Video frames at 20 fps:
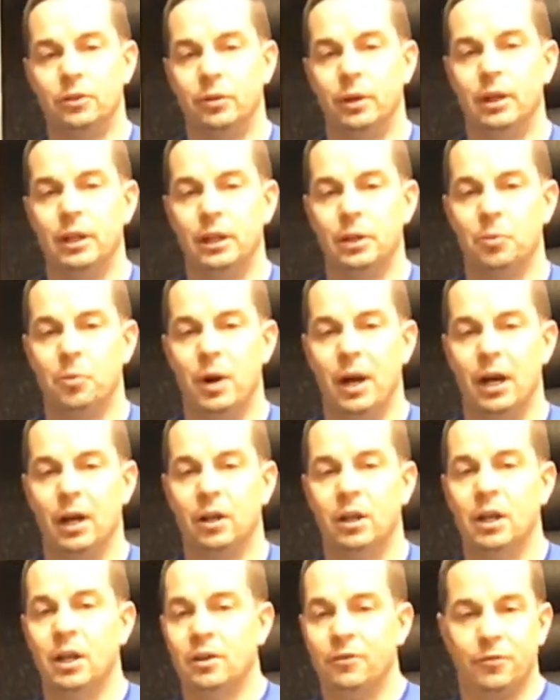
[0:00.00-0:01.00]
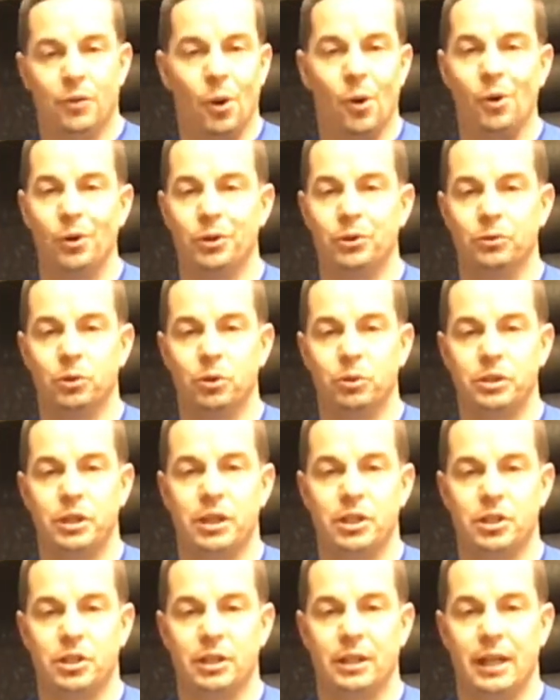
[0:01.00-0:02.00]
really well for all your
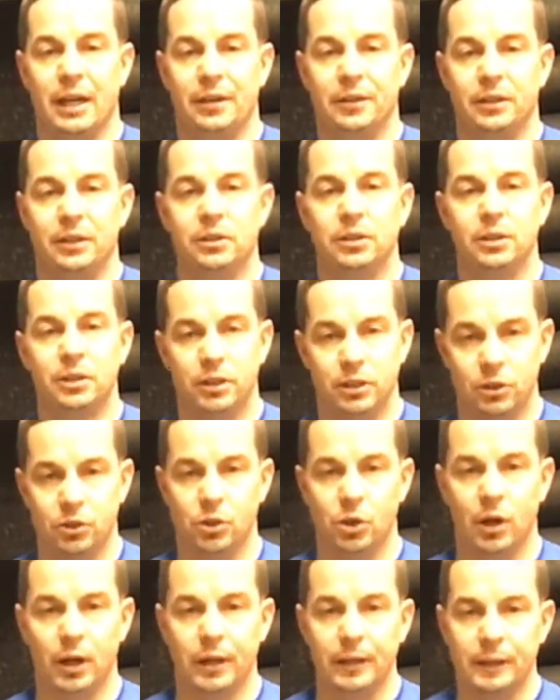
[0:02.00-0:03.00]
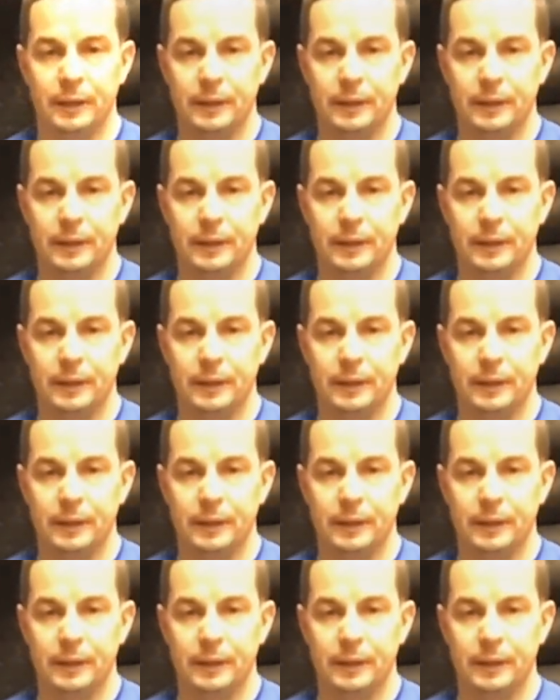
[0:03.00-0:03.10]
rotational athletes. Enjoy.